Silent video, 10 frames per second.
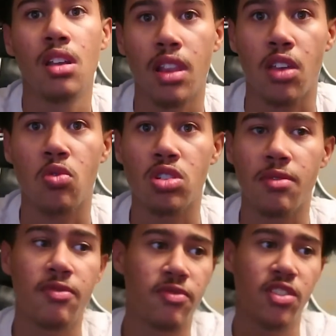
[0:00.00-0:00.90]
Like, you
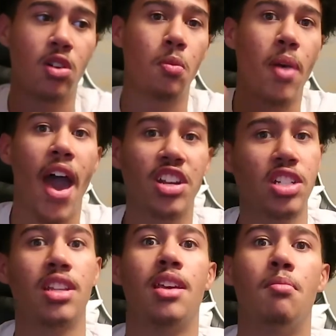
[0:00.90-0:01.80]
should feel
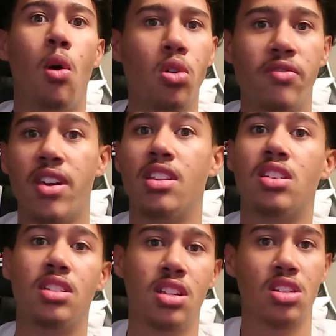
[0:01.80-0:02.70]
passionate and motivated
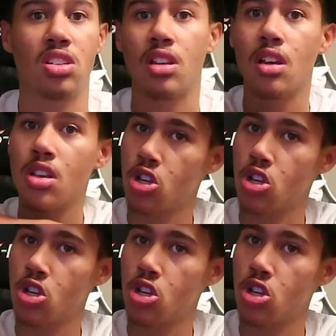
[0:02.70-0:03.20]
to just,